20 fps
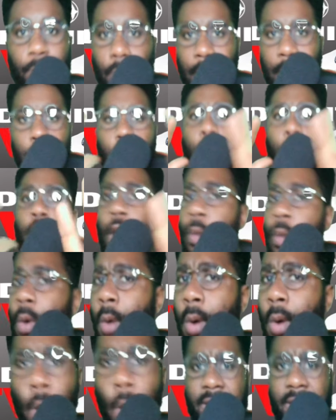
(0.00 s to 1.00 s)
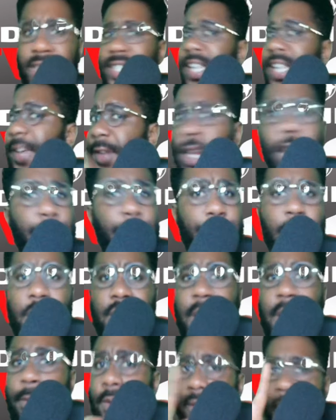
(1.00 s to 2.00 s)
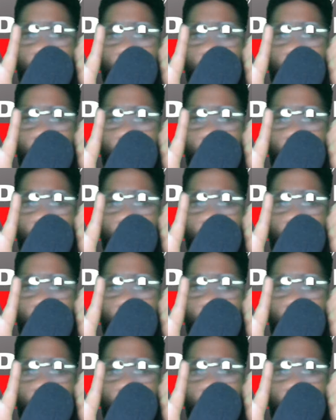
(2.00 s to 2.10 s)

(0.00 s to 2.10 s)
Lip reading: Yo, whoa. In the first time, we was like,